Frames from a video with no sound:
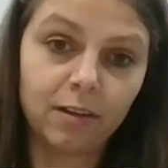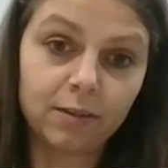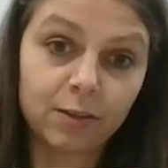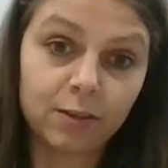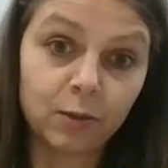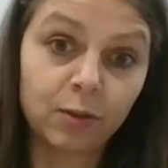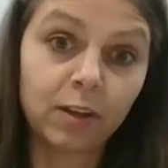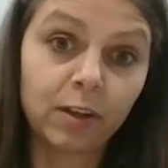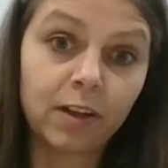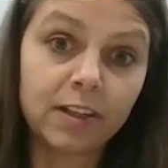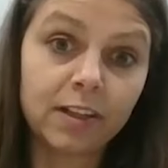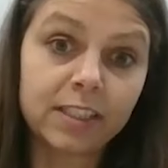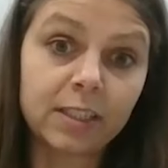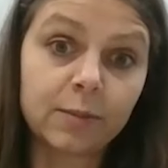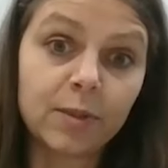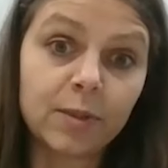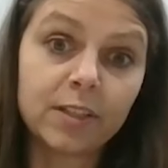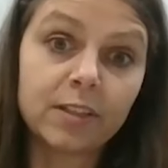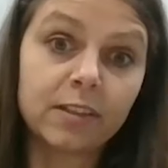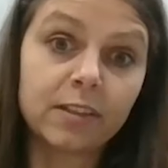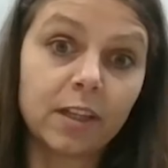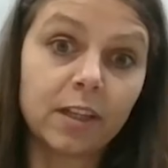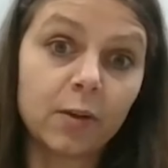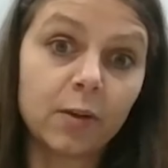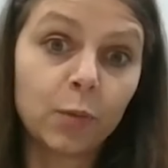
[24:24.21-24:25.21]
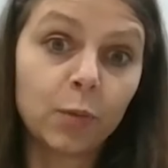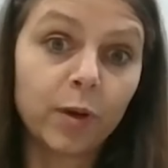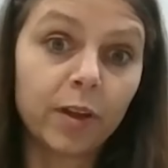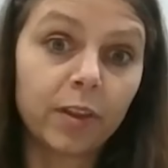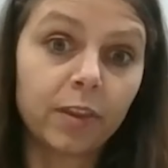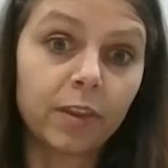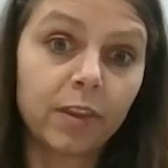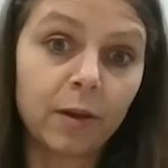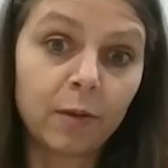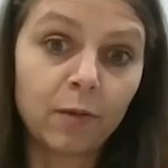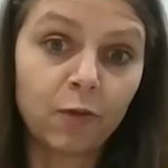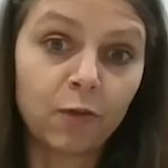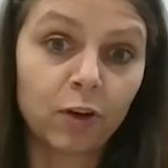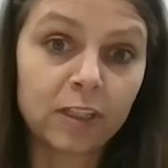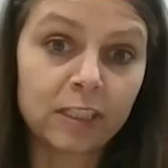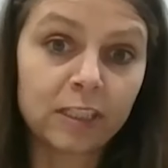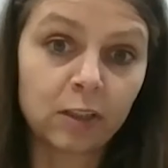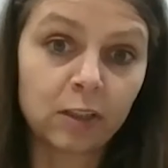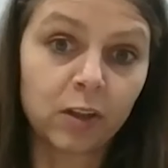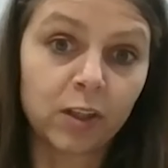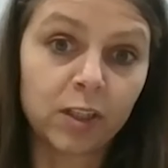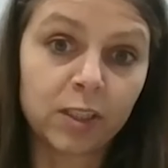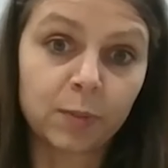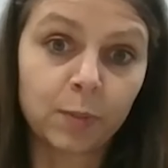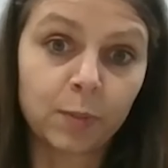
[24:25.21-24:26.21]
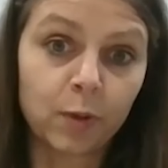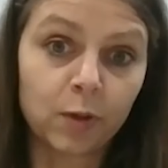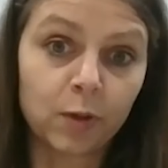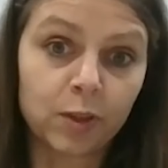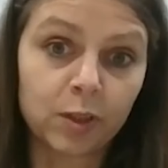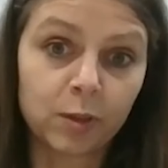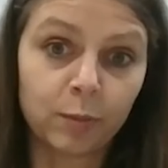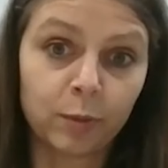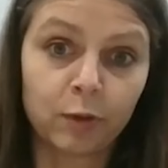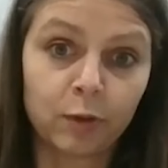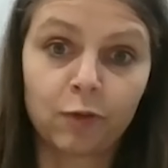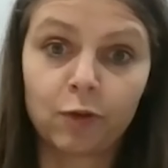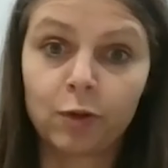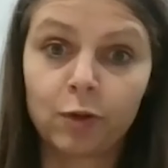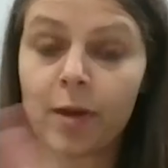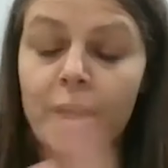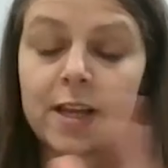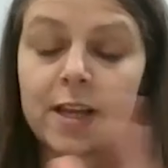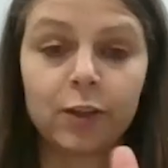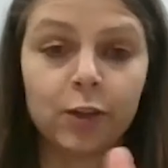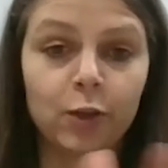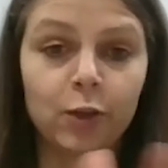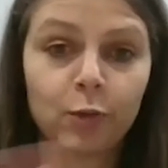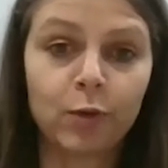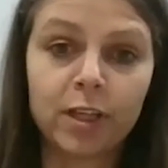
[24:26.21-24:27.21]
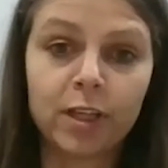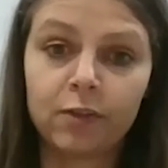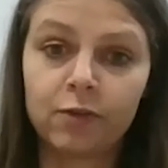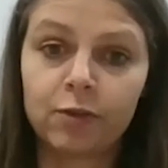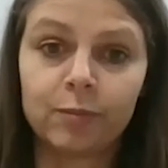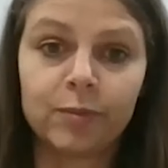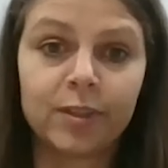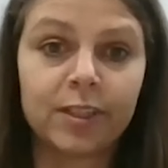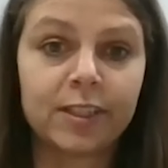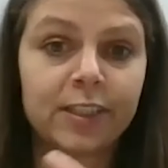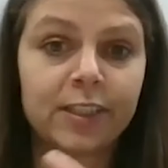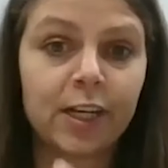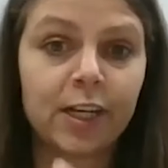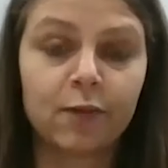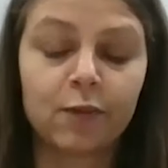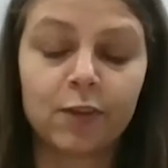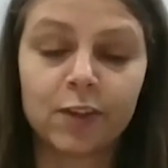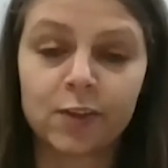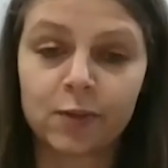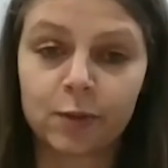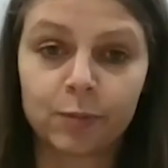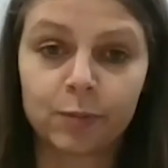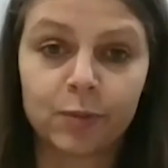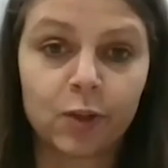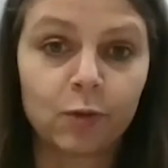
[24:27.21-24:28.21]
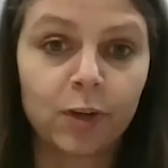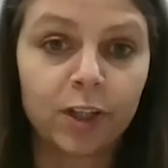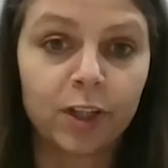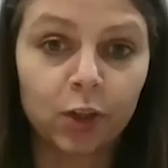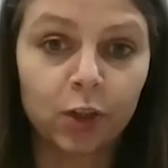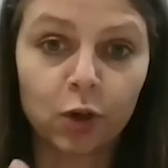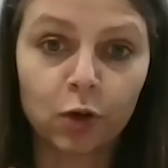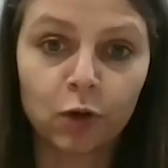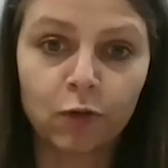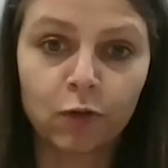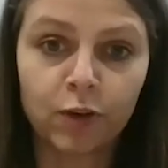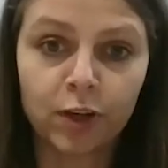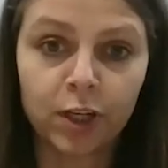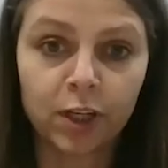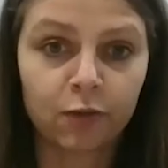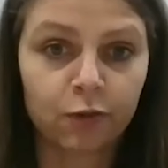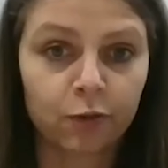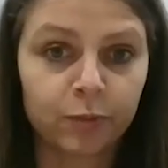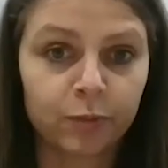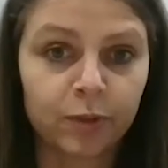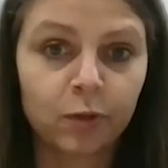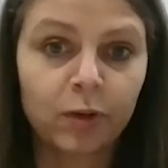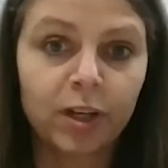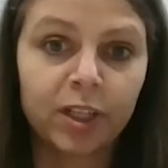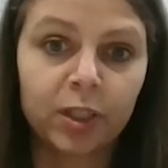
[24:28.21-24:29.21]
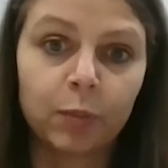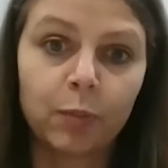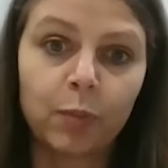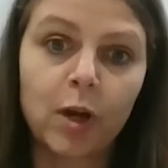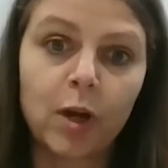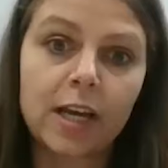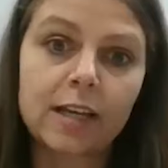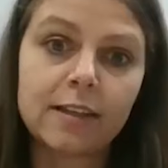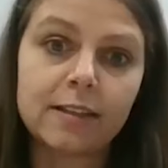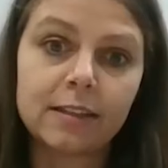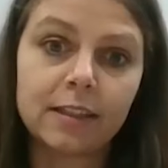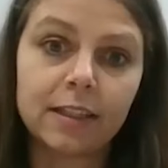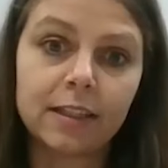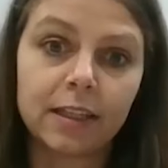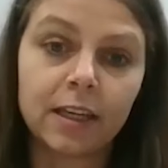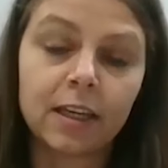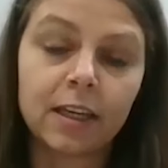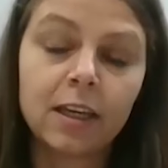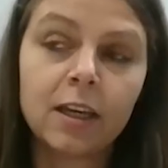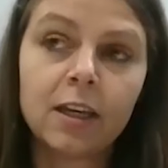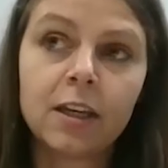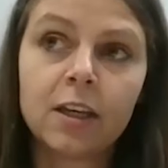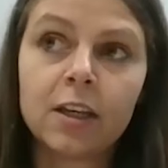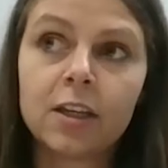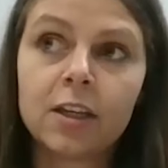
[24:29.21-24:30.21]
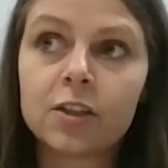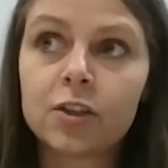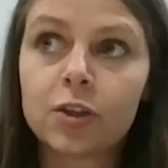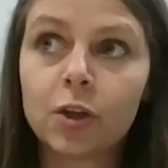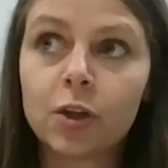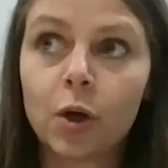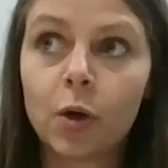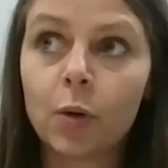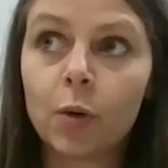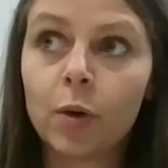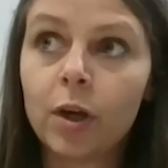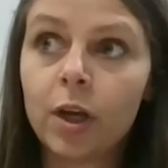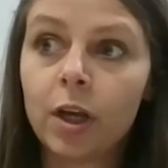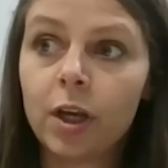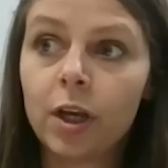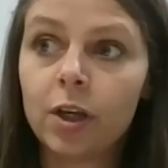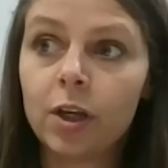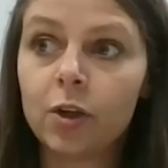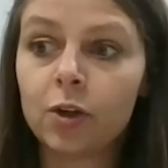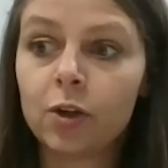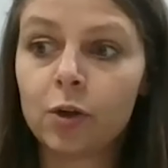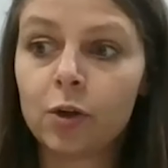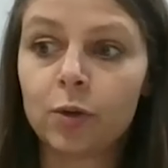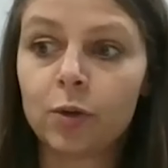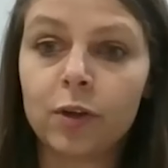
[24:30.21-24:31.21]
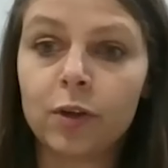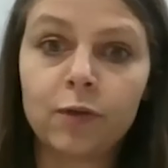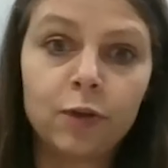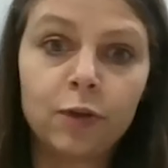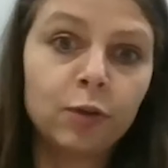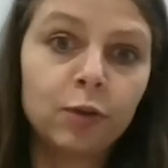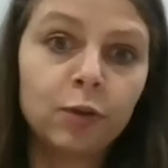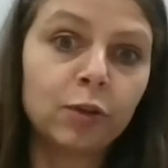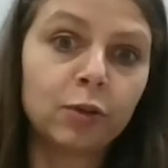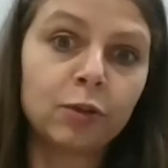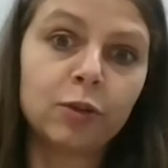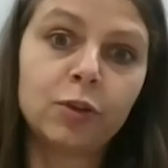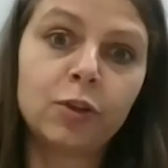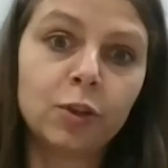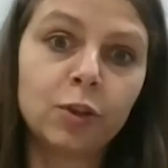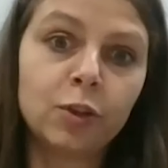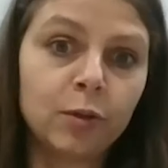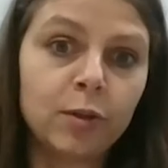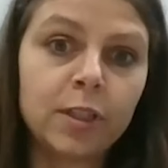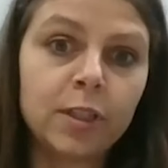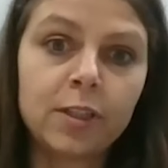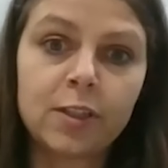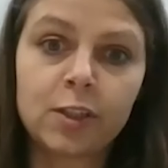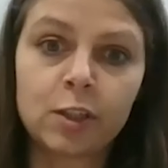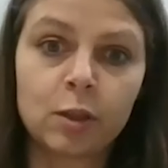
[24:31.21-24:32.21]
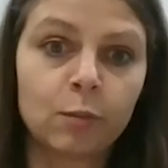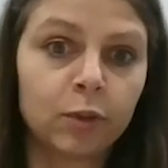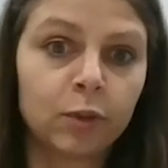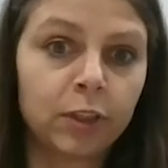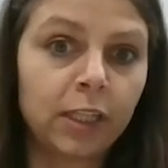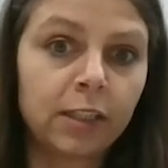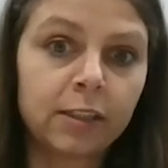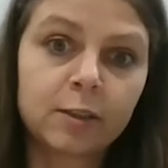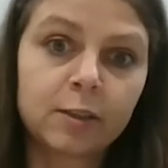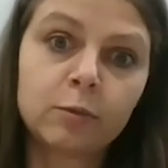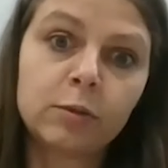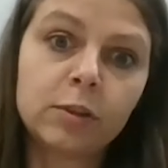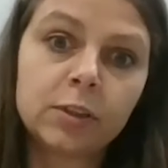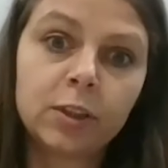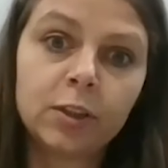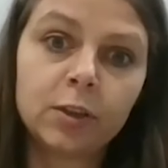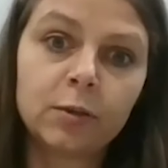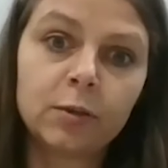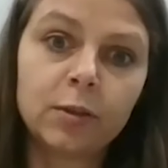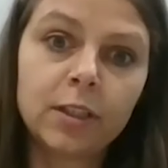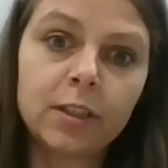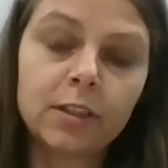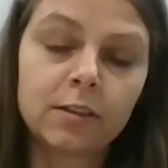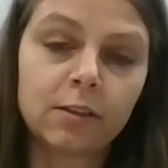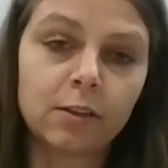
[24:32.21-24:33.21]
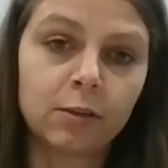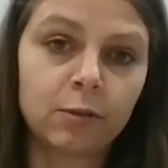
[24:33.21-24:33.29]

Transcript: so the customers stay with them for as long as possible, from end to end, from the service, from the right offering, from the right pricing. So, if you don't do it, someone else will do it.